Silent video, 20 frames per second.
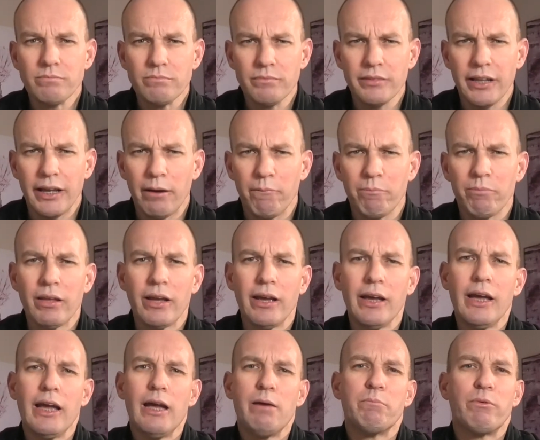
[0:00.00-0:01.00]
Now,
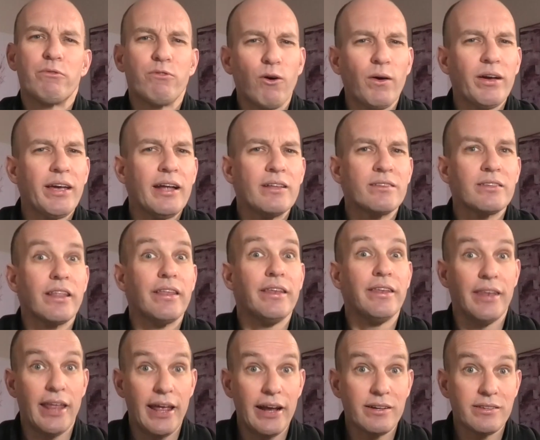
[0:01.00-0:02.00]
before I get into the
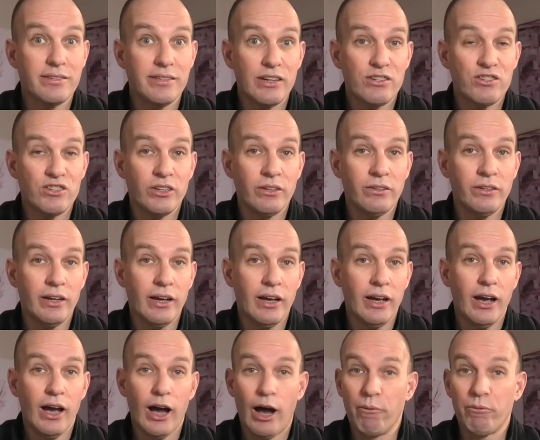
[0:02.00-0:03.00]
next section,
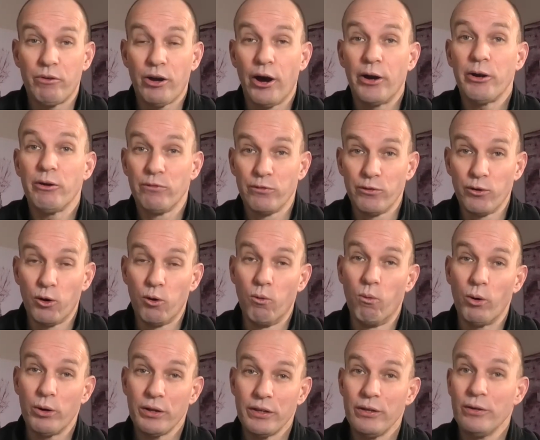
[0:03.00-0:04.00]
I'm going to
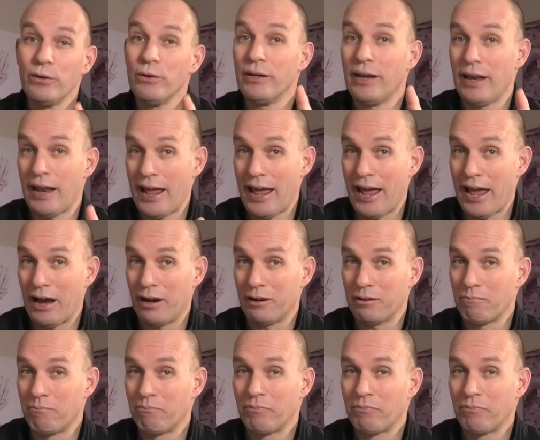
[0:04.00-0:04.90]
forewarn you now.